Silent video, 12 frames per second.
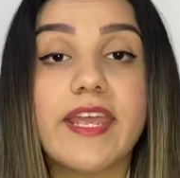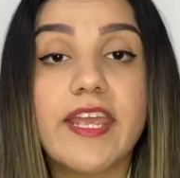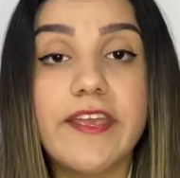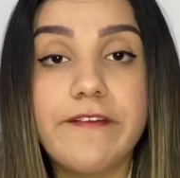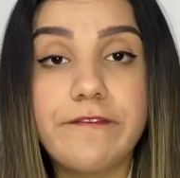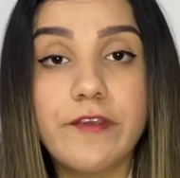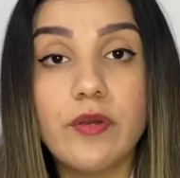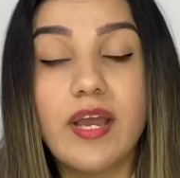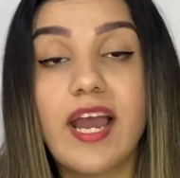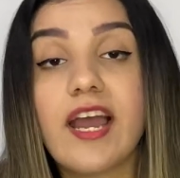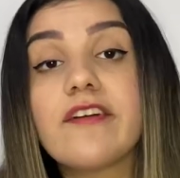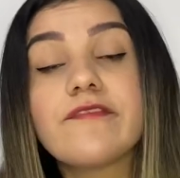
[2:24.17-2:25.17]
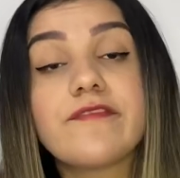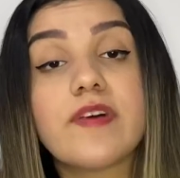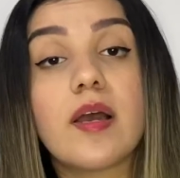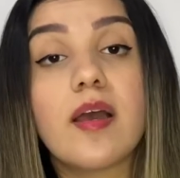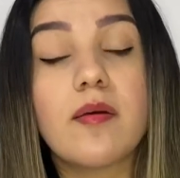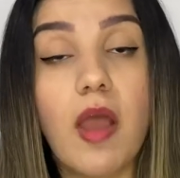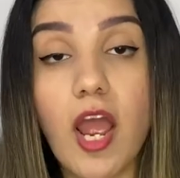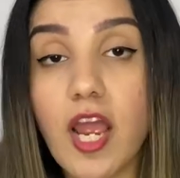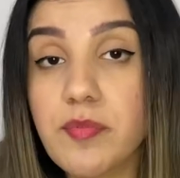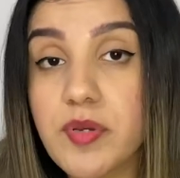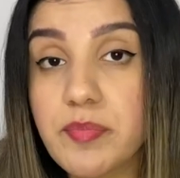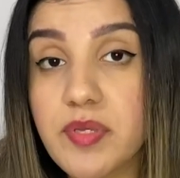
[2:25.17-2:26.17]
if you have
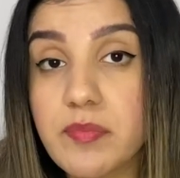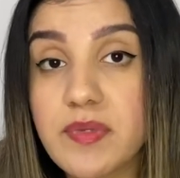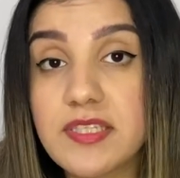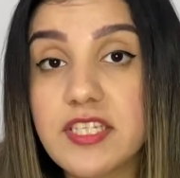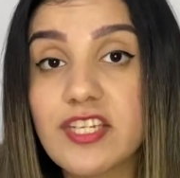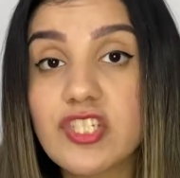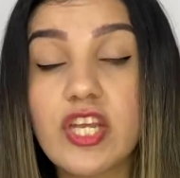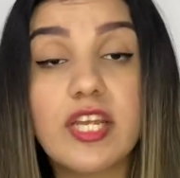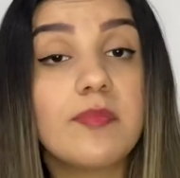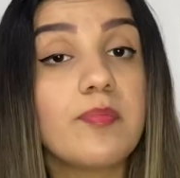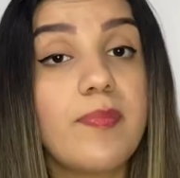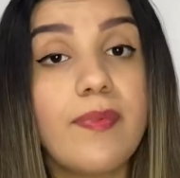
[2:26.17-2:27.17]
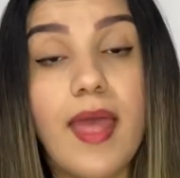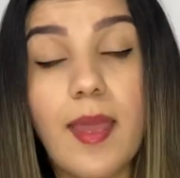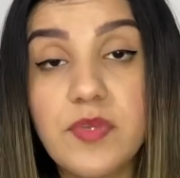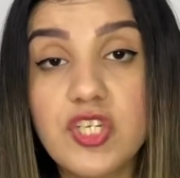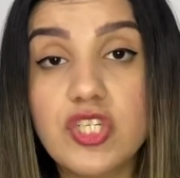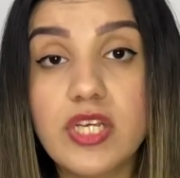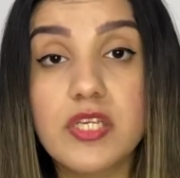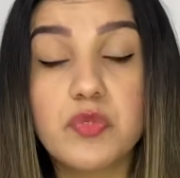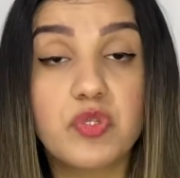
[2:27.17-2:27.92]
hyperpigmentation, blemishes,